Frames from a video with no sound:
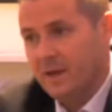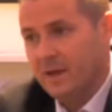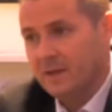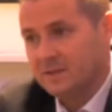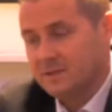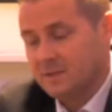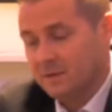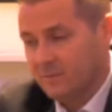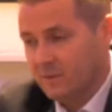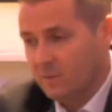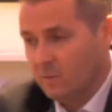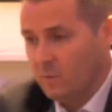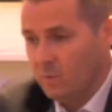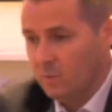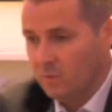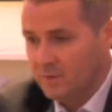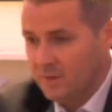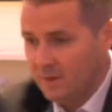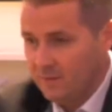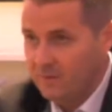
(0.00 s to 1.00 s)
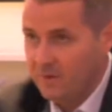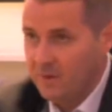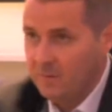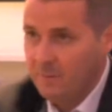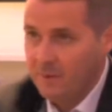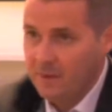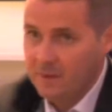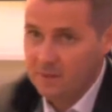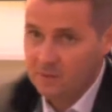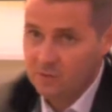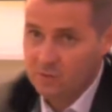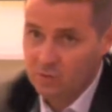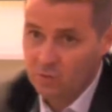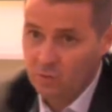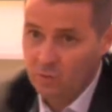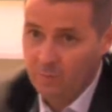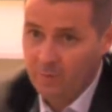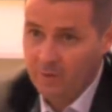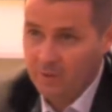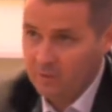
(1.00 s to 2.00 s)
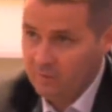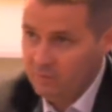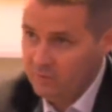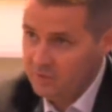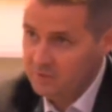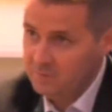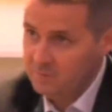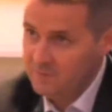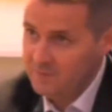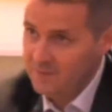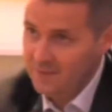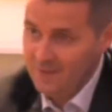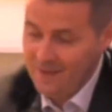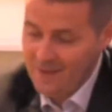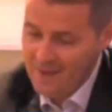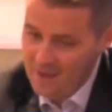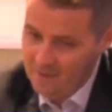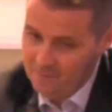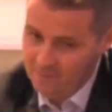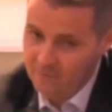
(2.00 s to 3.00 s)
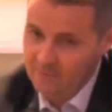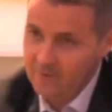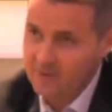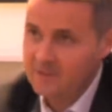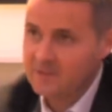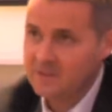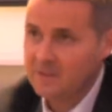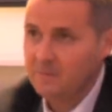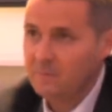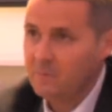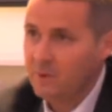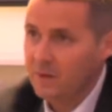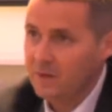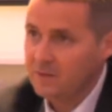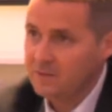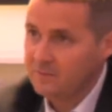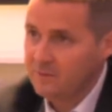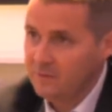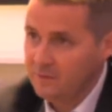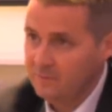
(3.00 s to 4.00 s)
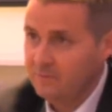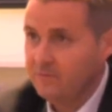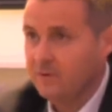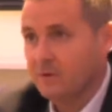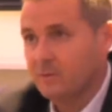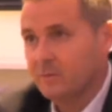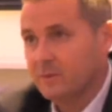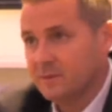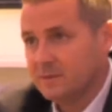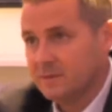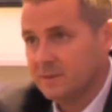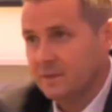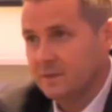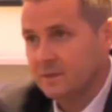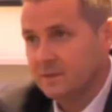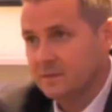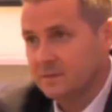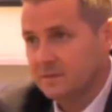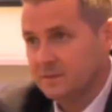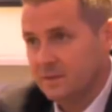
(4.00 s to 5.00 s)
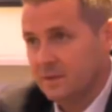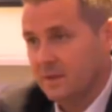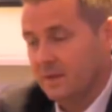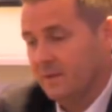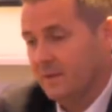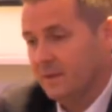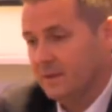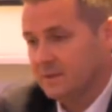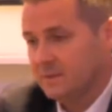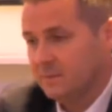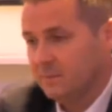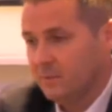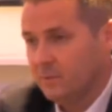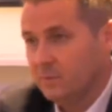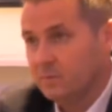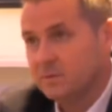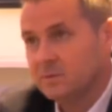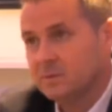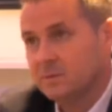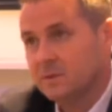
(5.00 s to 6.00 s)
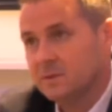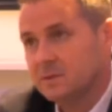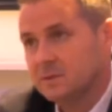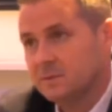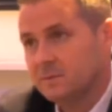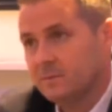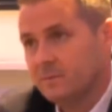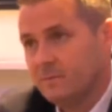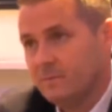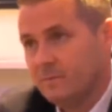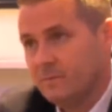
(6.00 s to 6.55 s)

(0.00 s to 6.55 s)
it's something we would definitely making sure by Christmas that everything's in place for the following season. So yeah, that's important to us.